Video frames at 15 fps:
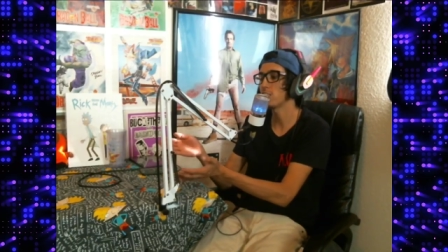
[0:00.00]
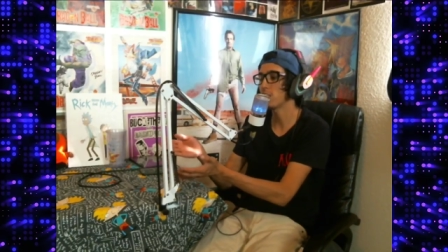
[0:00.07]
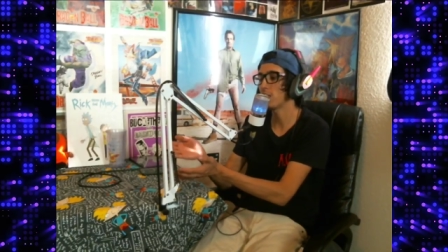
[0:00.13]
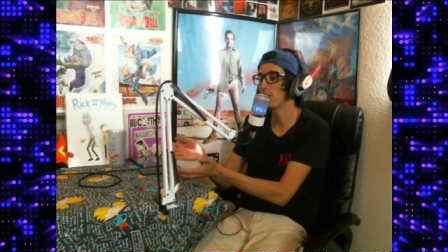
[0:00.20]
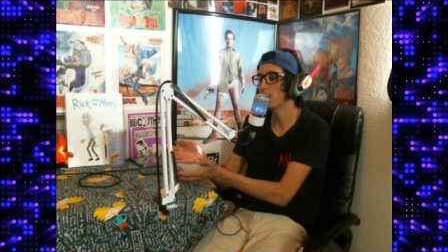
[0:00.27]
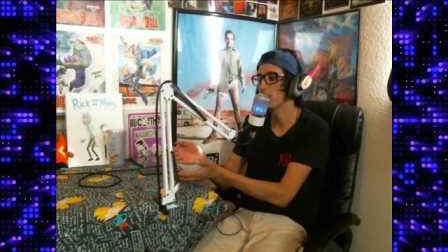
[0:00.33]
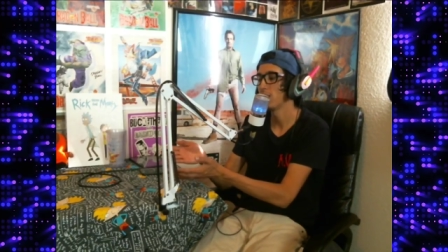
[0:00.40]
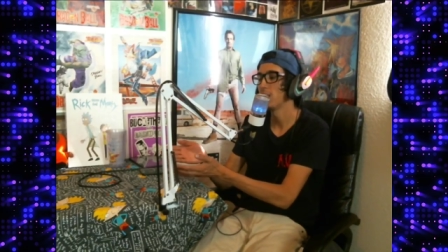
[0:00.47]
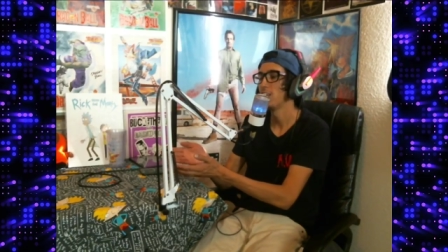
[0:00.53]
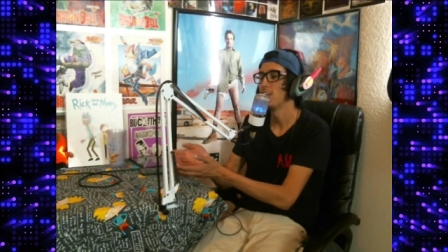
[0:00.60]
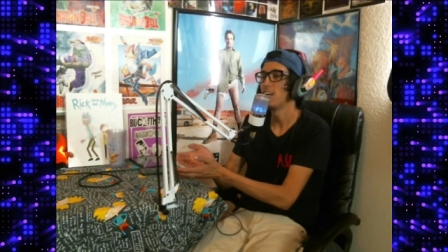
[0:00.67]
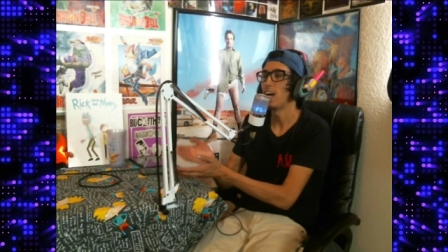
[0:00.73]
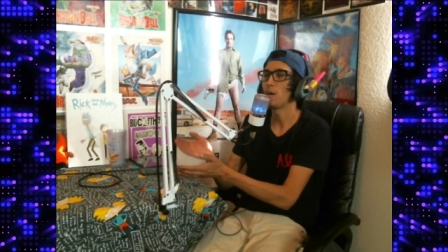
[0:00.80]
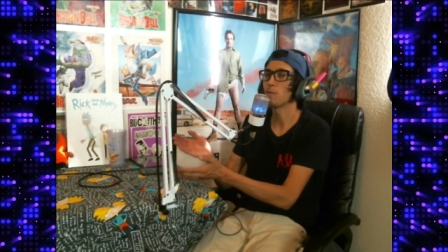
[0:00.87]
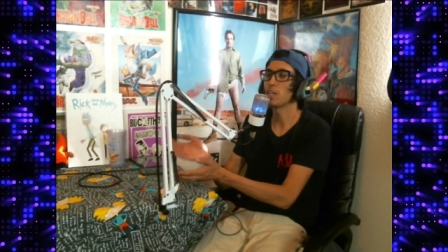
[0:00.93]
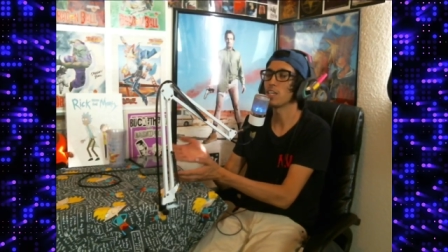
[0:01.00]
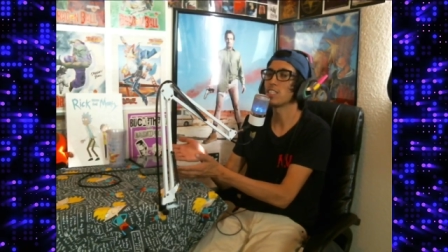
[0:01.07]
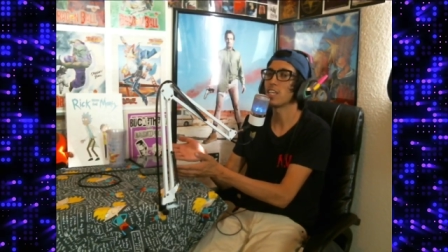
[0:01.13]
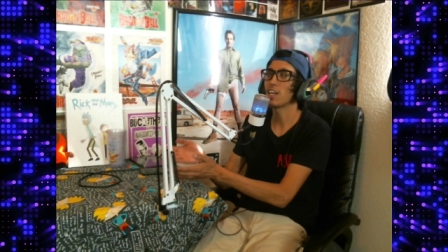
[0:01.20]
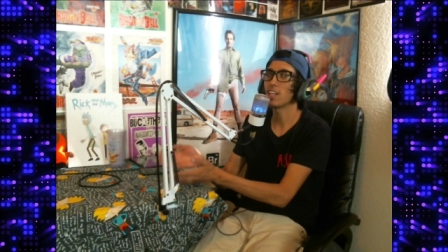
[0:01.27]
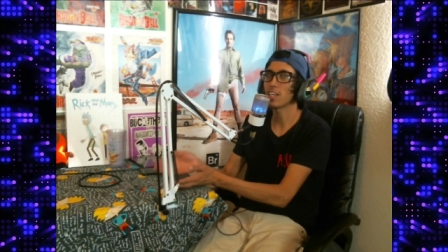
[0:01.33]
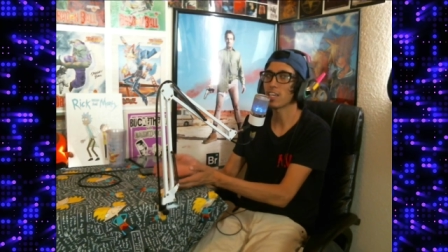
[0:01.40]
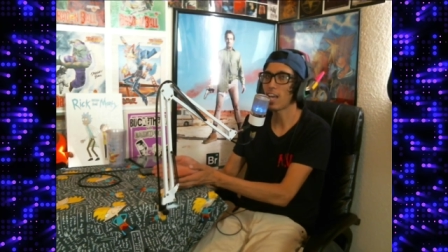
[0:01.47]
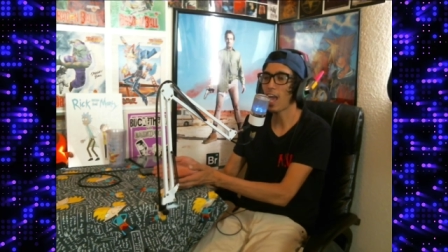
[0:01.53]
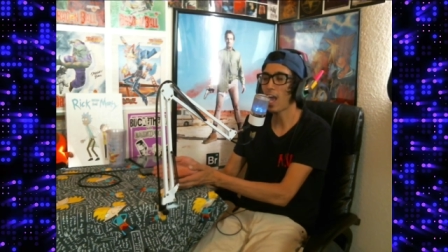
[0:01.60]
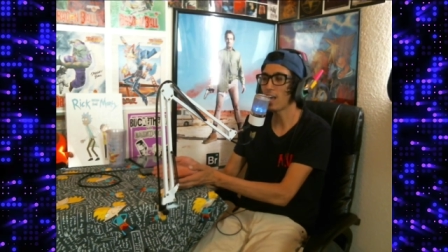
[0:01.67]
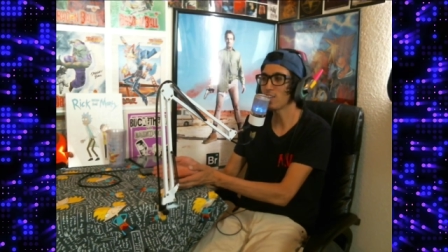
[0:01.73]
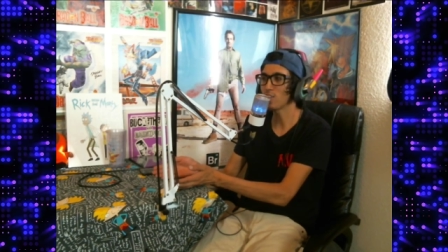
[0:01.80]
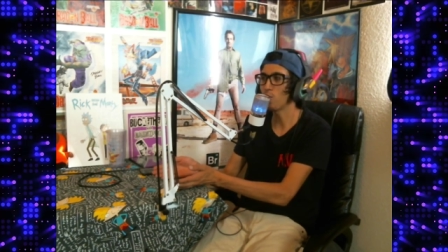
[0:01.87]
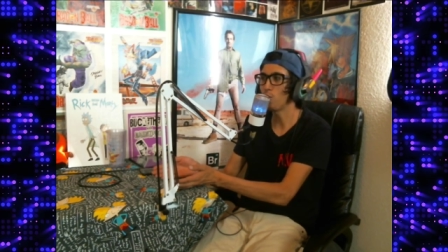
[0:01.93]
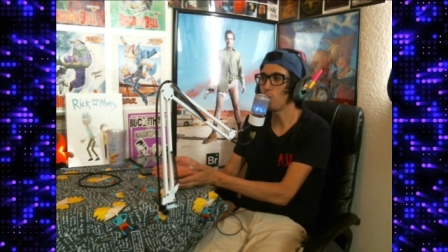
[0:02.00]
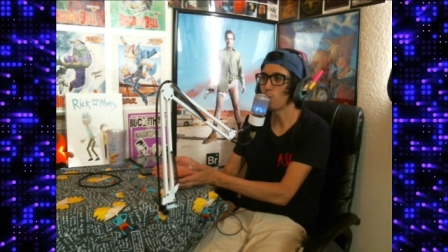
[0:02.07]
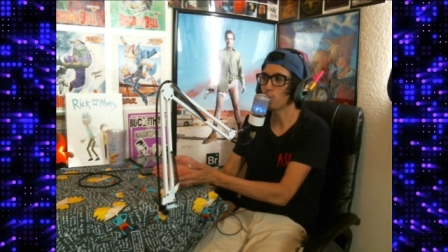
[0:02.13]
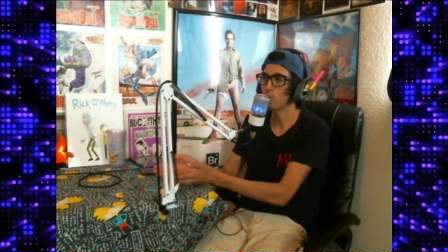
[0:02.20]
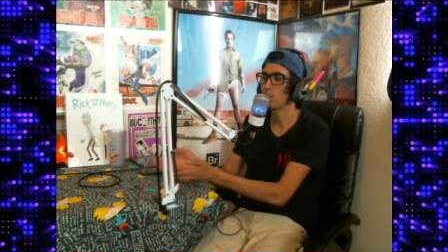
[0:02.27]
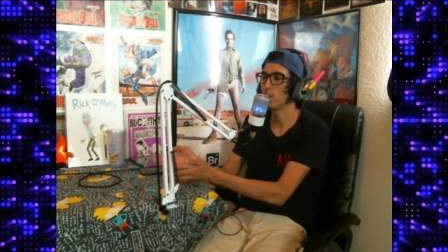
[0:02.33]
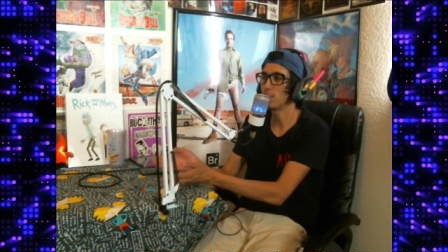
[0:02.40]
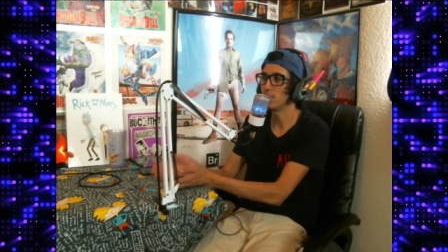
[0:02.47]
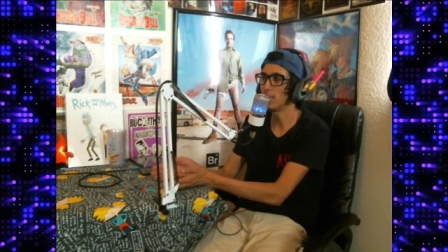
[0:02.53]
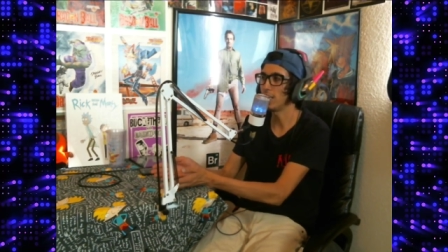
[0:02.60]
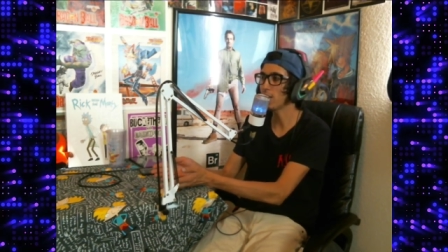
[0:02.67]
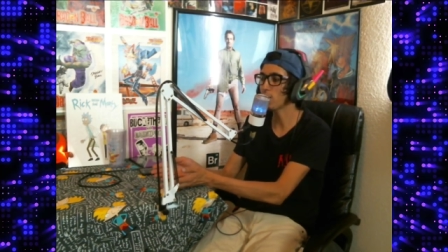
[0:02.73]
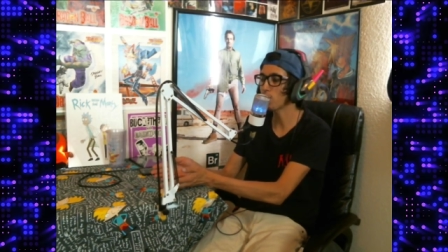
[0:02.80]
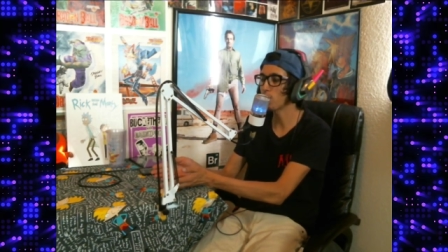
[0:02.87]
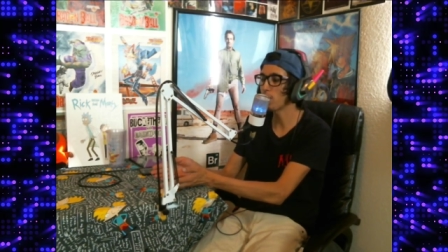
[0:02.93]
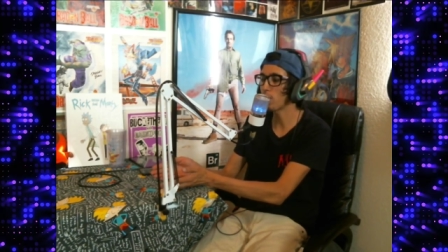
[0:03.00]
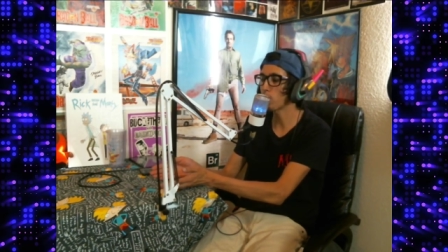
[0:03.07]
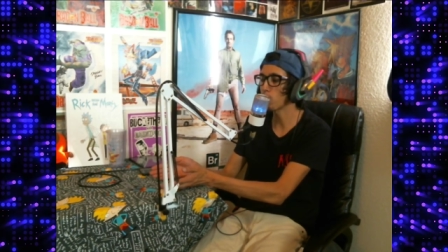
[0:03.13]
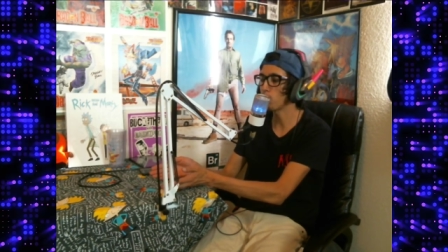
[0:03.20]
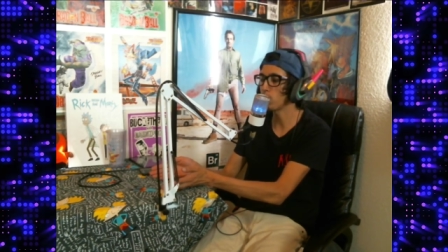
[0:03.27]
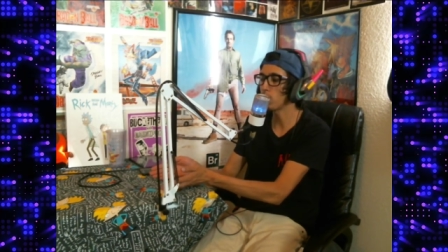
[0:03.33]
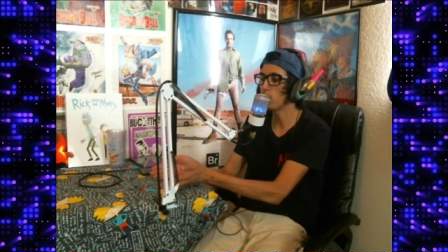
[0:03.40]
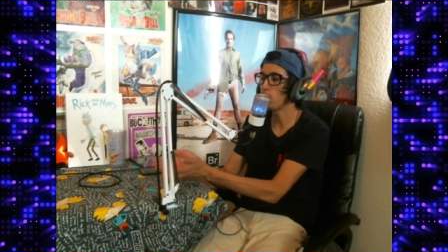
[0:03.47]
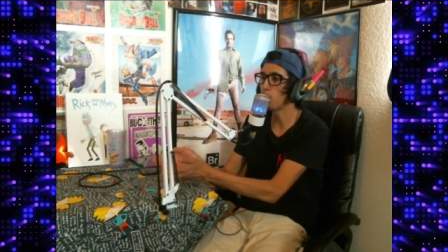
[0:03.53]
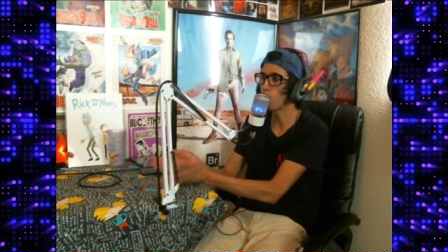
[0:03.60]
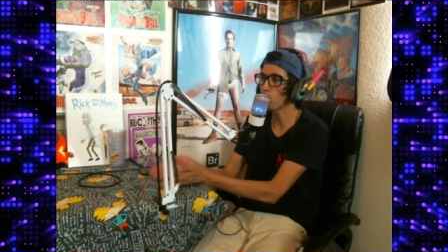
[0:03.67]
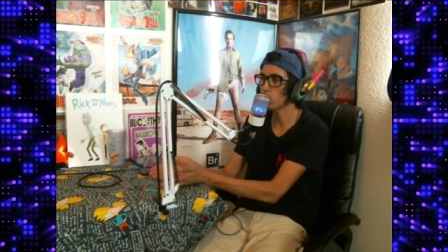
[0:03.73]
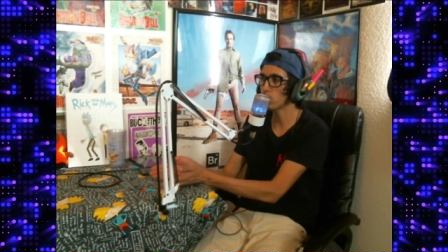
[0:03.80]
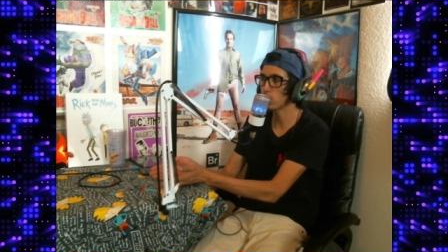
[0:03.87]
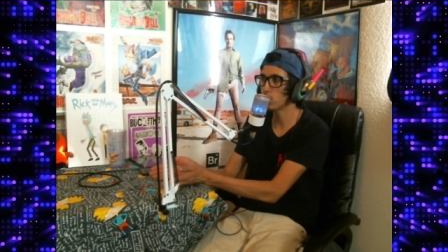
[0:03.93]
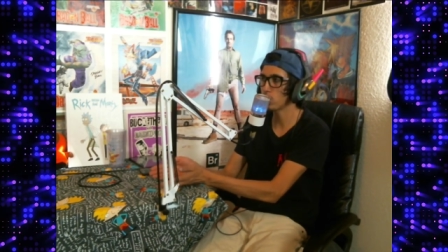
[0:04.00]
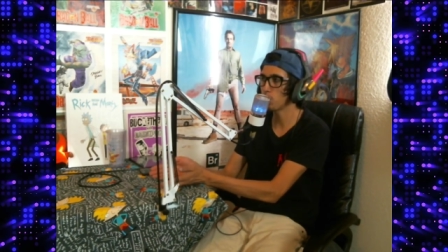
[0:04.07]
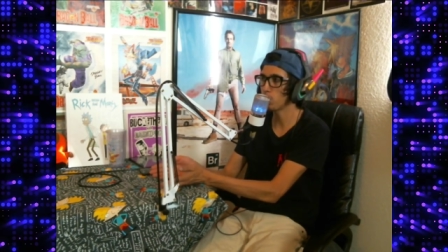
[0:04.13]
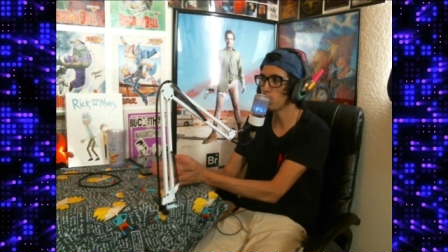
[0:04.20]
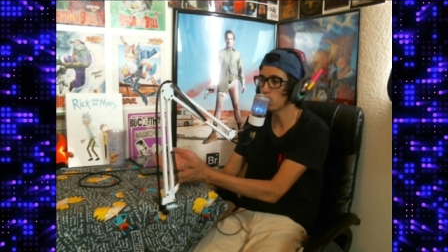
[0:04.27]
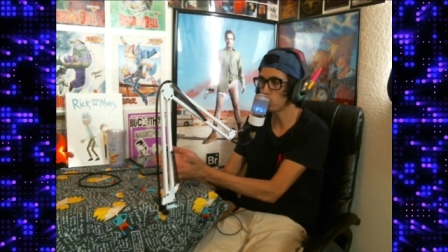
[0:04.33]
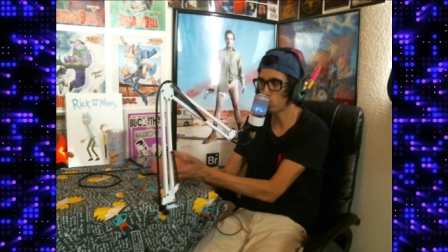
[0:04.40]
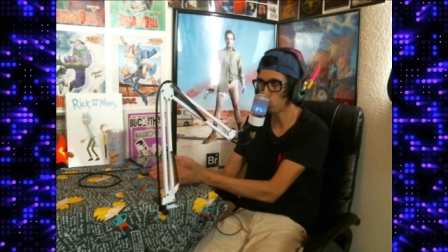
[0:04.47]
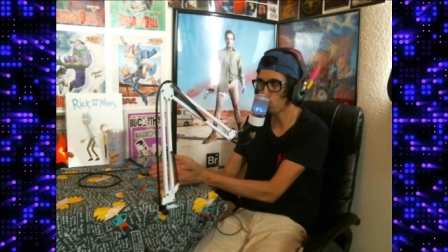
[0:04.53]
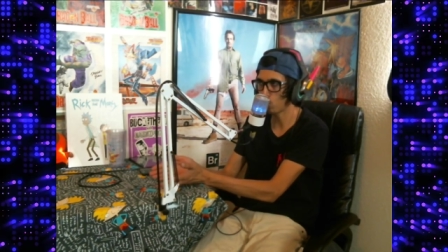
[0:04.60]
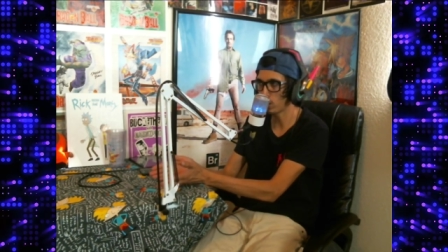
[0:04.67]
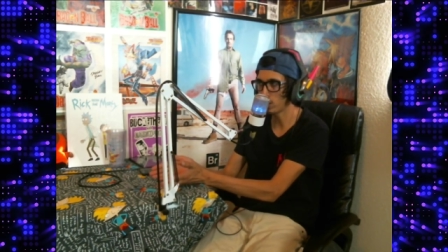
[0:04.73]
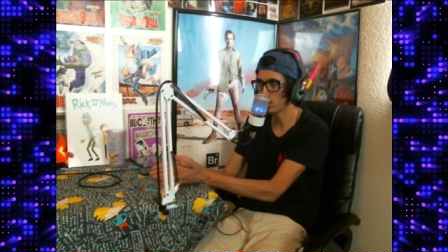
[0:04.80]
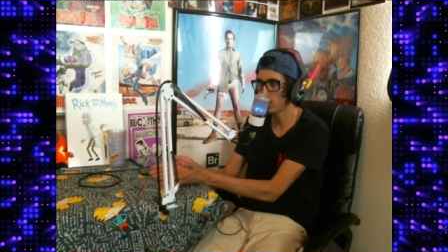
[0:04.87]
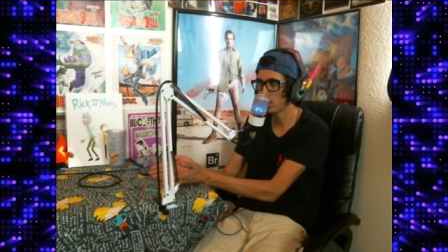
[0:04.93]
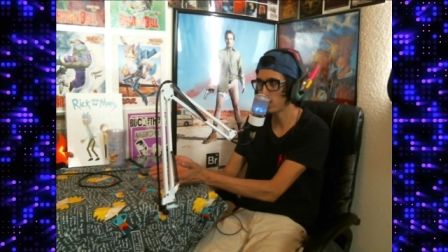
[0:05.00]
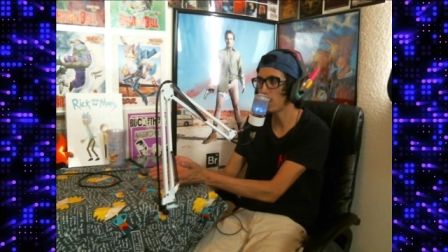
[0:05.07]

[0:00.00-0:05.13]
Like, I'm gonna sound like an asshole or a dick or whatever, but abortion should be the choice.